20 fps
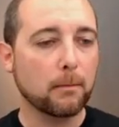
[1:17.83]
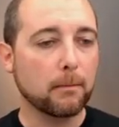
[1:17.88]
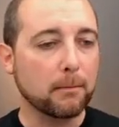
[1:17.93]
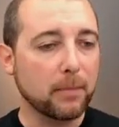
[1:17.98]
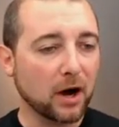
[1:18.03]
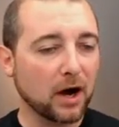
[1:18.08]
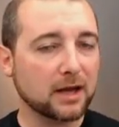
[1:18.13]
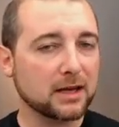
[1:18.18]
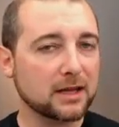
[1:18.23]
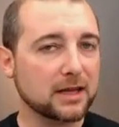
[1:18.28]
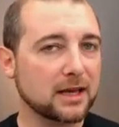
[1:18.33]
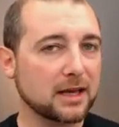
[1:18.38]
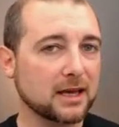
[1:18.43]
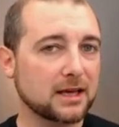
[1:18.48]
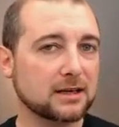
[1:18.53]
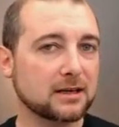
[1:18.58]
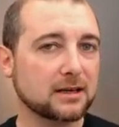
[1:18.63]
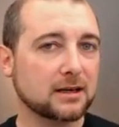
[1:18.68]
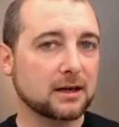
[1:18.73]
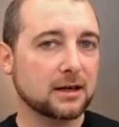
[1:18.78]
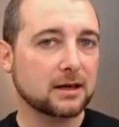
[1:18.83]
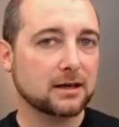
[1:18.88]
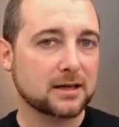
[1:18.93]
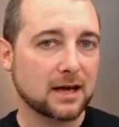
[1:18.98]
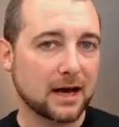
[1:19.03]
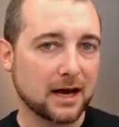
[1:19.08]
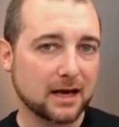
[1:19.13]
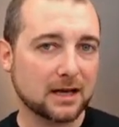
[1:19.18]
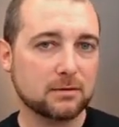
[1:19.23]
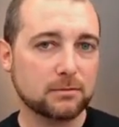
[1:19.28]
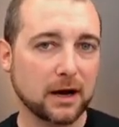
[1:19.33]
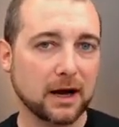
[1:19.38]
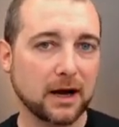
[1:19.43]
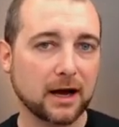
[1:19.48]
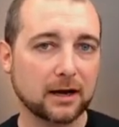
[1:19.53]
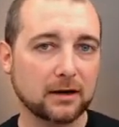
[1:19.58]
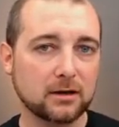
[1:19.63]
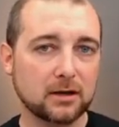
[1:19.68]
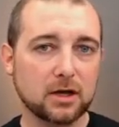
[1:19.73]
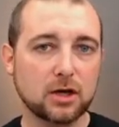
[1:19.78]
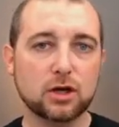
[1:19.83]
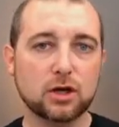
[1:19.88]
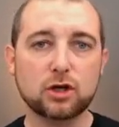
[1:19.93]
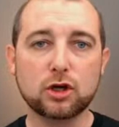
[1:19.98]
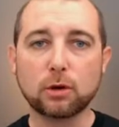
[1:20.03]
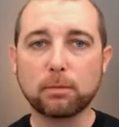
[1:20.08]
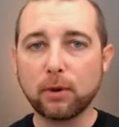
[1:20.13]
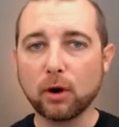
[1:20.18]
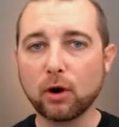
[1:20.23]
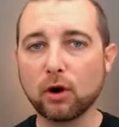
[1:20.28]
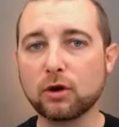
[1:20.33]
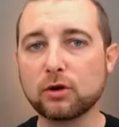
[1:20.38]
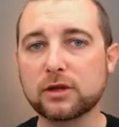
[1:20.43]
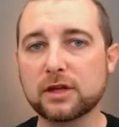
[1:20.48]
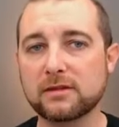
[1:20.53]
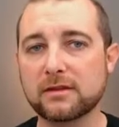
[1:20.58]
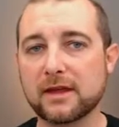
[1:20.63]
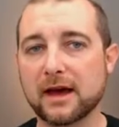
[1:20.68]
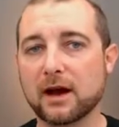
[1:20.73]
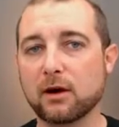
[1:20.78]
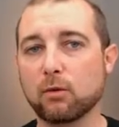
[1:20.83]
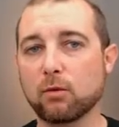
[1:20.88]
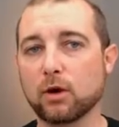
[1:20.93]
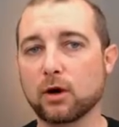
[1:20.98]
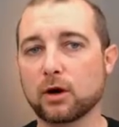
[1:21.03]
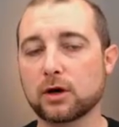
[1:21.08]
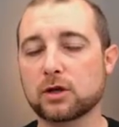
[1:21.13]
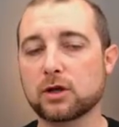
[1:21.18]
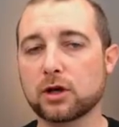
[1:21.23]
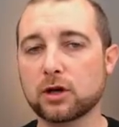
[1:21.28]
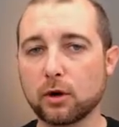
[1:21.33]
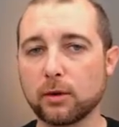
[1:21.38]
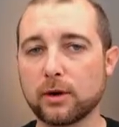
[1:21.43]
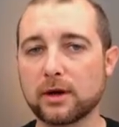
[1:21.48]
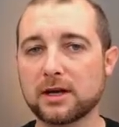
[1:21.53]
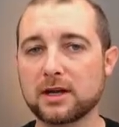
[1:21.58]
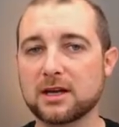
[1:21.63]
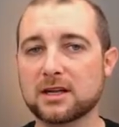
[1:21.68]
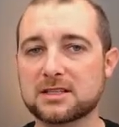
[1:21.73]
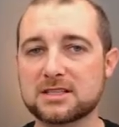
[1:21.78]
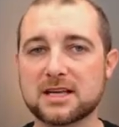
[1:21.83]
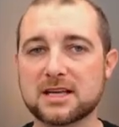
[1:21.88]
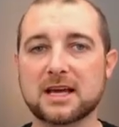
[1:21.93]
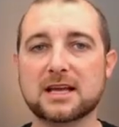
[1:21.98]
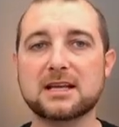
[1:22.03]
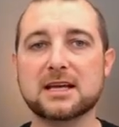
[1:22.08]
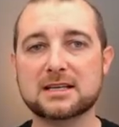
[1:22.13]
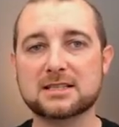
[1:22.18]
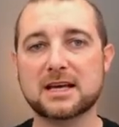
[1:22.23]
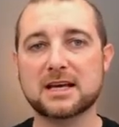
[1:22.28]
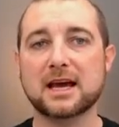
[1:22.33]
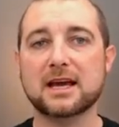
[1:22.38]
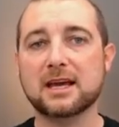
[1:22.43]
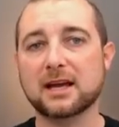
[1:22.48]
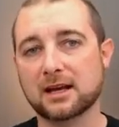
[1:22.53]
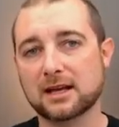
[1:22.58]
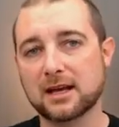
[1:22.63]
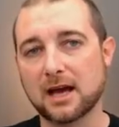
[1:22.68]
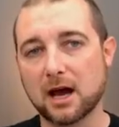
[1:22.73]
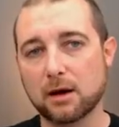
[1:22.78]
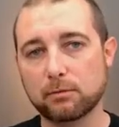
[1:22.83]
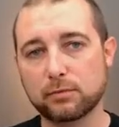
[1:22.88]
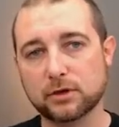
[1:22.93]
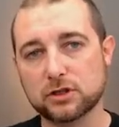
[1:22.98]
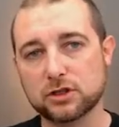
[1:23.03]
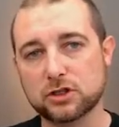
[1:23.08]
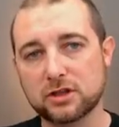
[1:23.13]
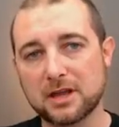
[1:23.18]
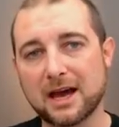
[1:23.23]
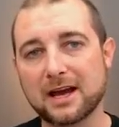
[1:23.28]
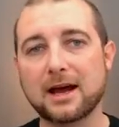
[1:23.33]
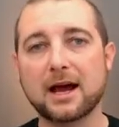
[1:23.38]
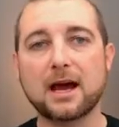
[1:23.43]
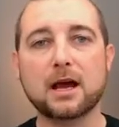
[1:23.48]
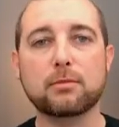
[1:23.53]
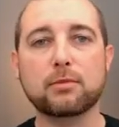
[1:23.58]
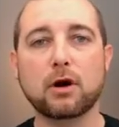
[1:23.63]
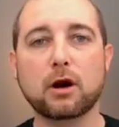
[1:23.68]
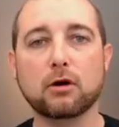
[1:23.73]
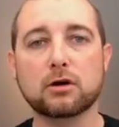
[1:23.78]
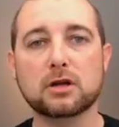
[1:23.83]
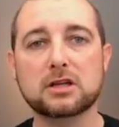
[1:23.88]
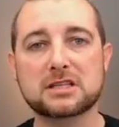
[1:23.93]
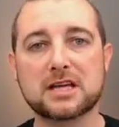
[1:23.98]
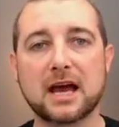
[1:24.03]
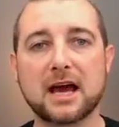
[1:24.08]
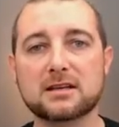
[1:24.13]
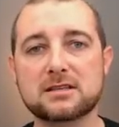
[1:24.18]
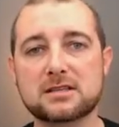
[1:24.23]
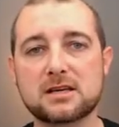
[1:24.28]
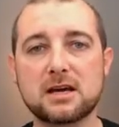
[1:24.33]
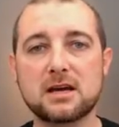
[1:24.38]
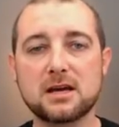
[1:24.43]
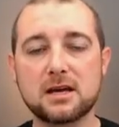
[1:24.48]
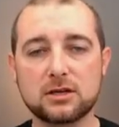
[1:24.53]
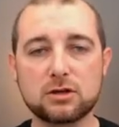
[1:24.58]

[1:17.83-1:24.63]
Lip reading: But in Kanban, you're pulling that work. You're going in and saying, yes, I can accomplish that high priority task.